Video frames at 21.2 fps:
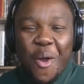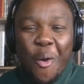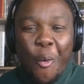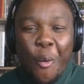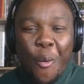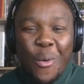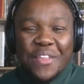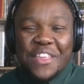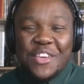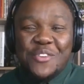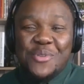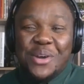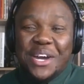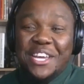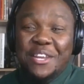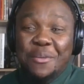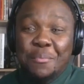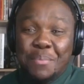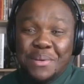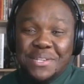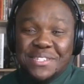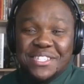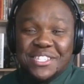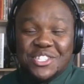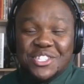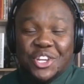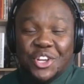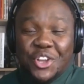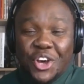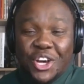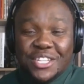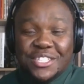Whether you are in business or
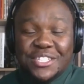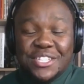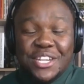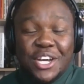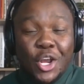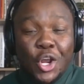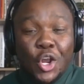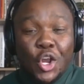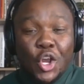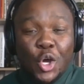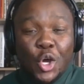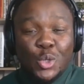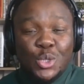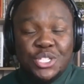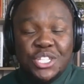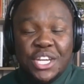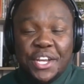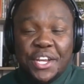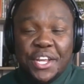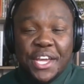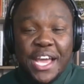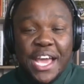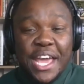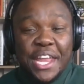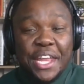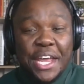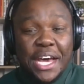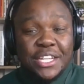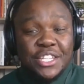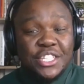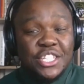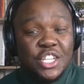not, load shedding and
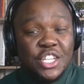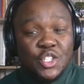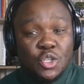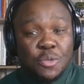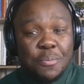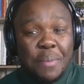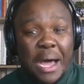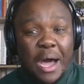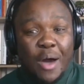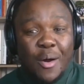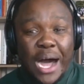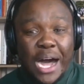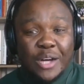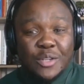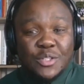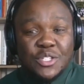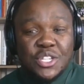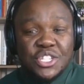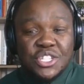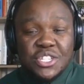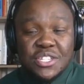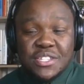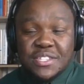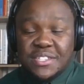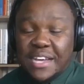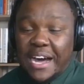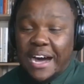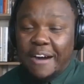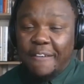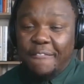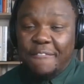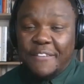unscheduled power outages
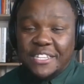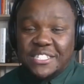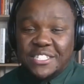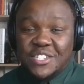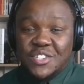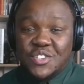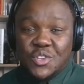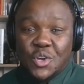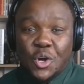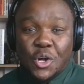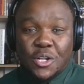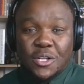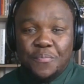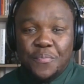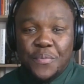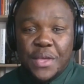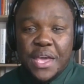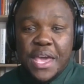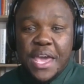affect us all.